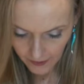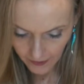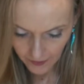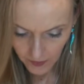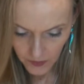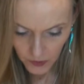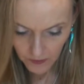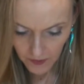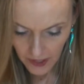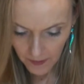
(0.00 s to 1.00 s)
Give them sort
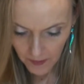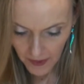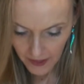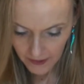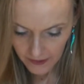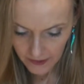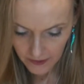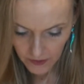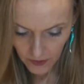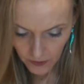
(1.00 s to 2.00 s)
of a bend.
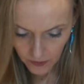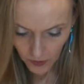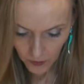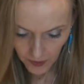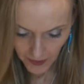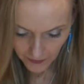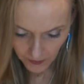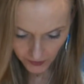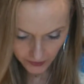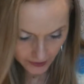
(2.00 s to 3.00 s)
So don't worry about them
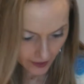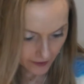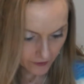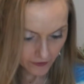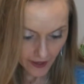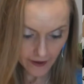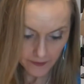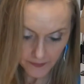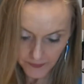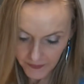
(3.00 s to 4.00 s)
looking kind of flat.
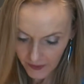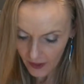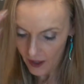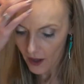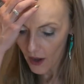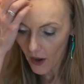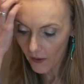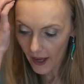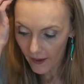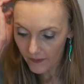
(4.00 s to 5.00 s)

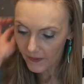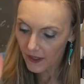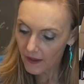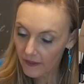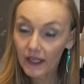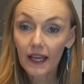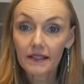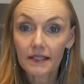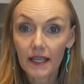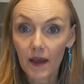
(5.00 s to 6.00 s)
Okay. The
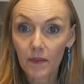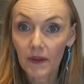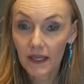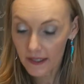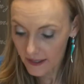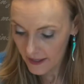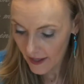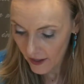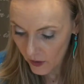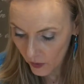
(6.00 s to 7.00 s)
next step is
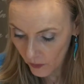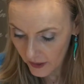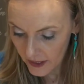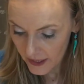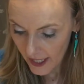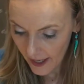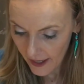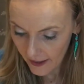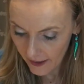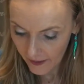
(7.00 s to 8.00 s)
that you're going to take